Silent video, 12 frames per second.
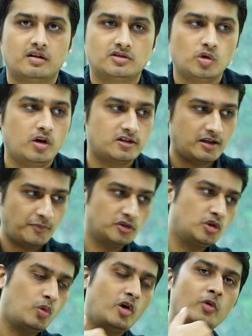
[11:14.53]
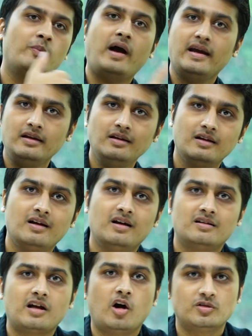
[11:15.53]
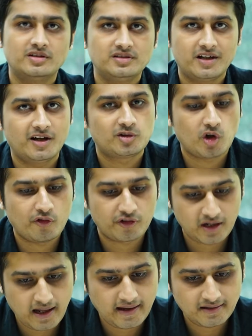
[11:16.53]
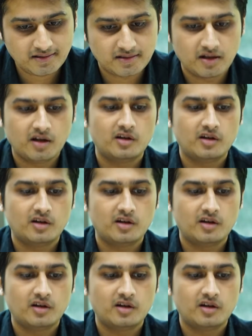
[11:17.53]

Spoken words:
So suppose you want to buy 1000 shares of Reliance,